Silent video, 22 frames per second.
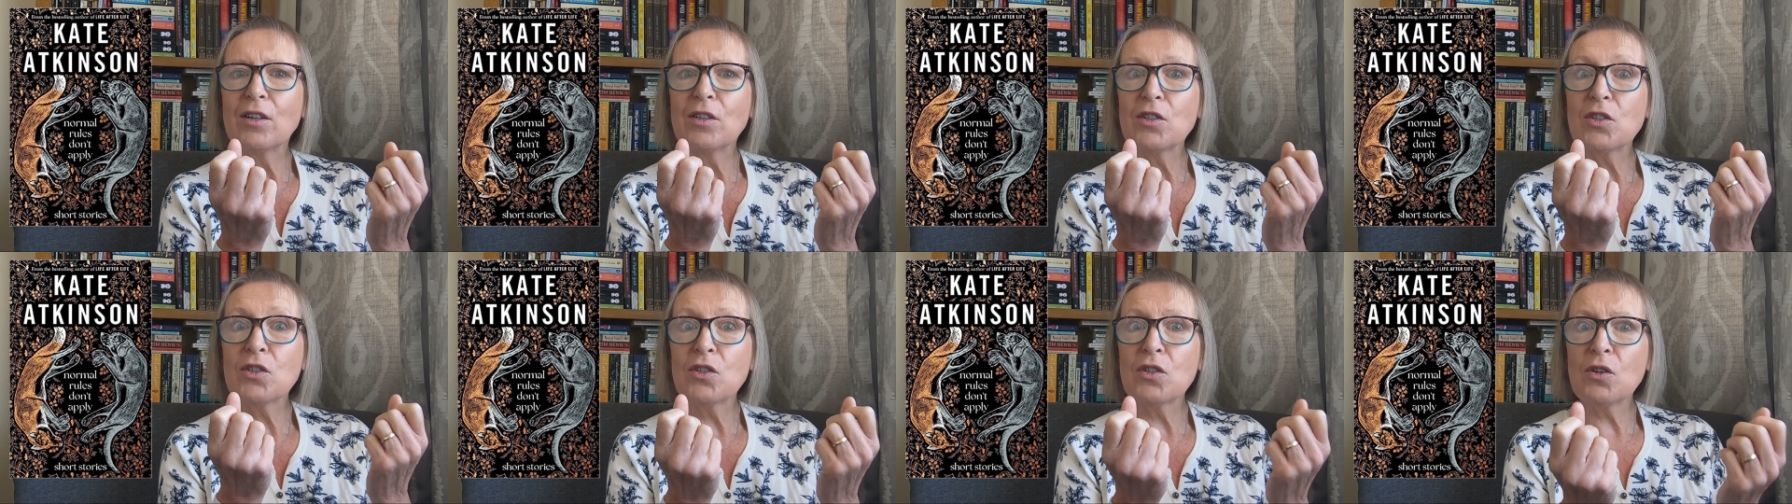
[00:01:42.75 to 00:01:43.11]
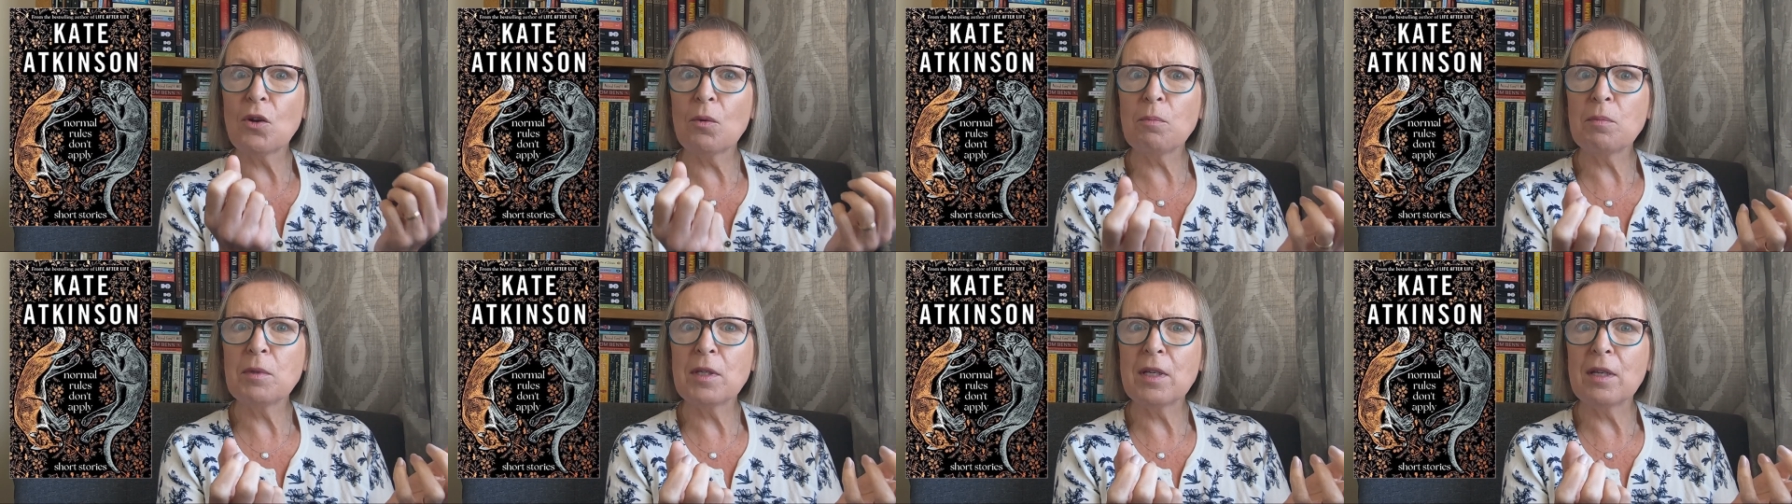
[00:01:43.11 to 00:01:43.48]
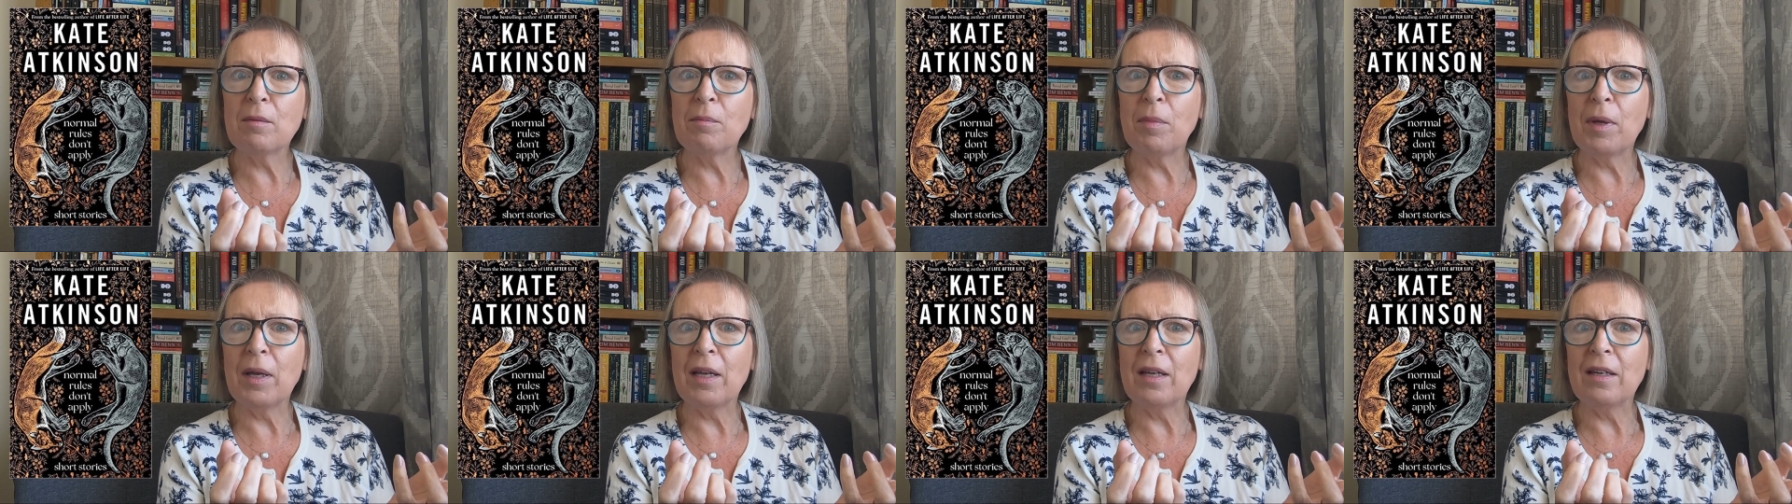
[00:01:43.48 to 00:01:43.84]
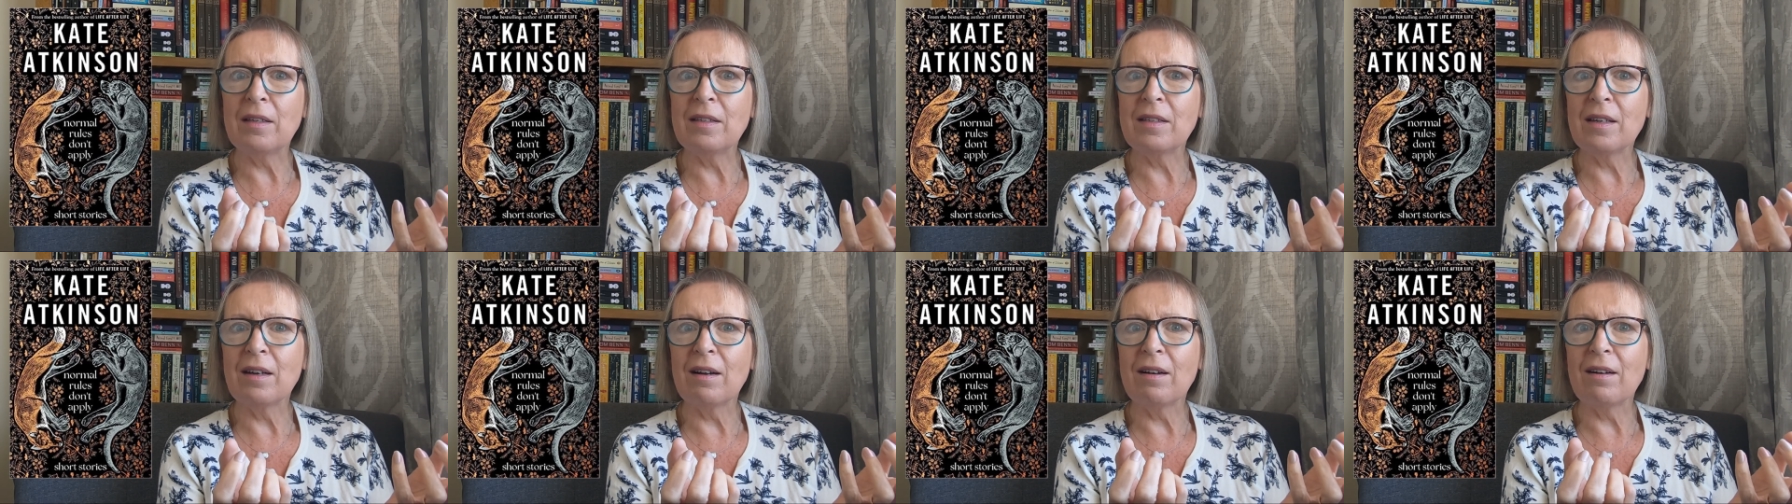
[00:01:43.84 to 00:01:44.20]
stops it
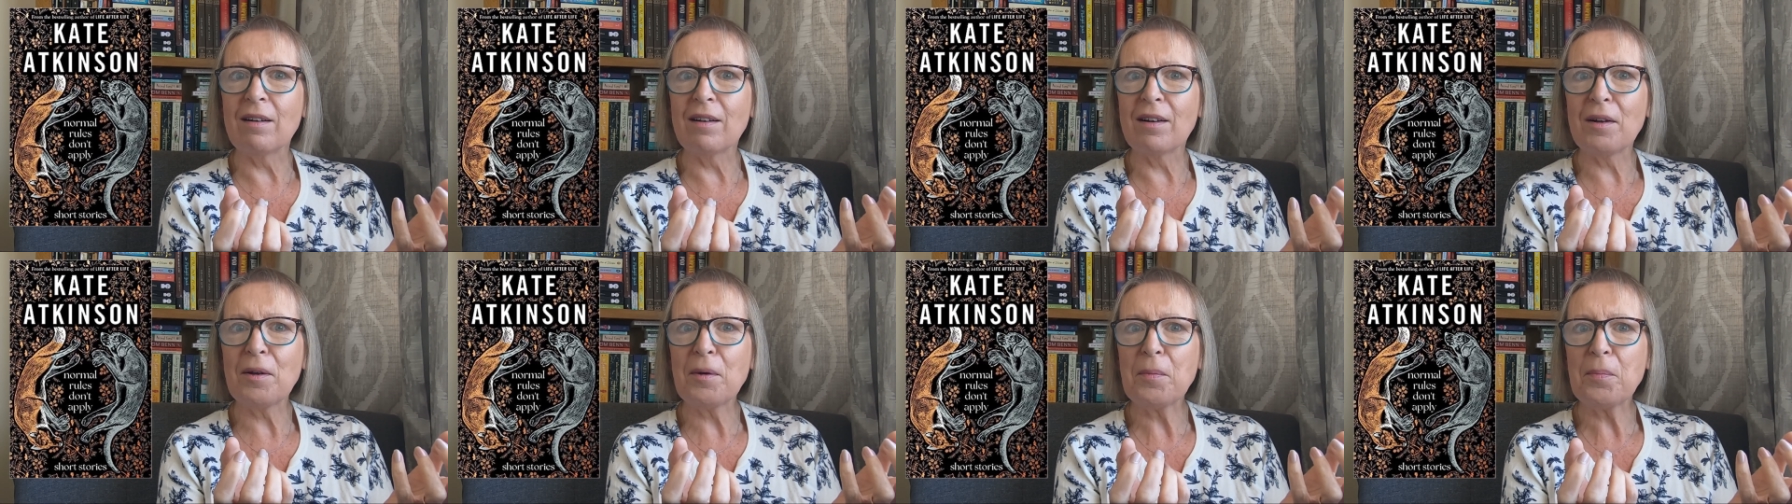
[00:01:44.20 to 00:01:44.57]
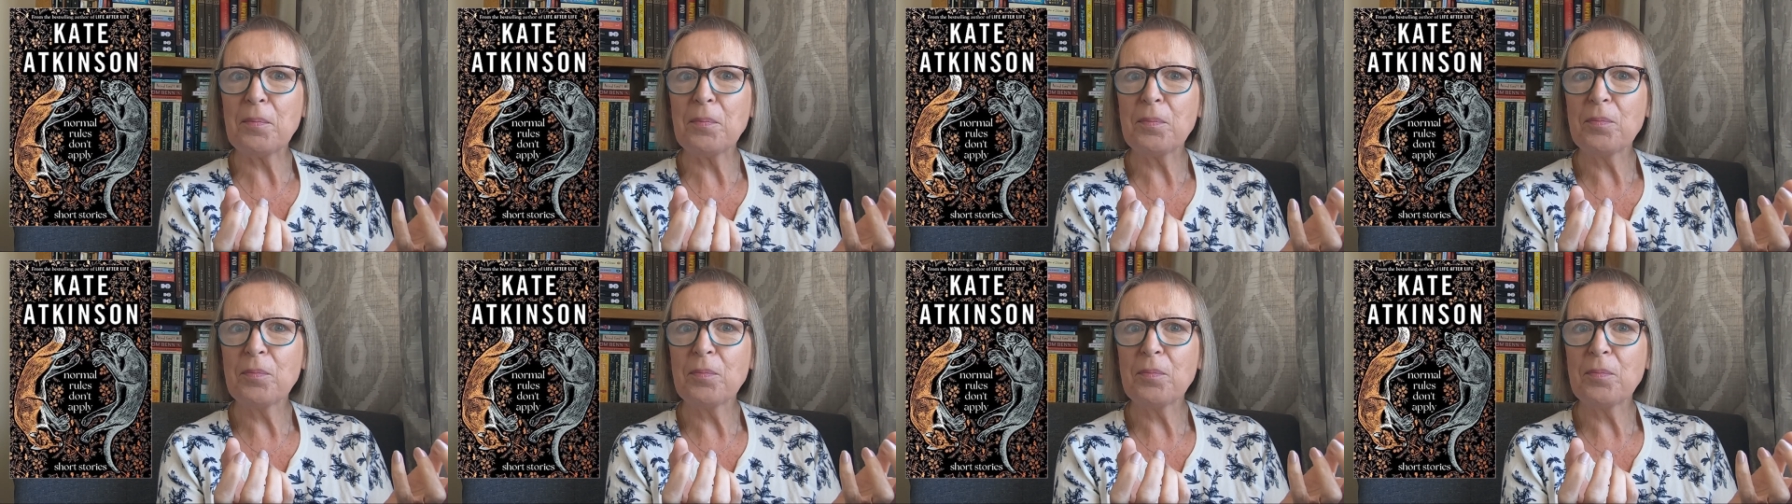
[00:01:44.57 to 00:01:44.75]
being dark,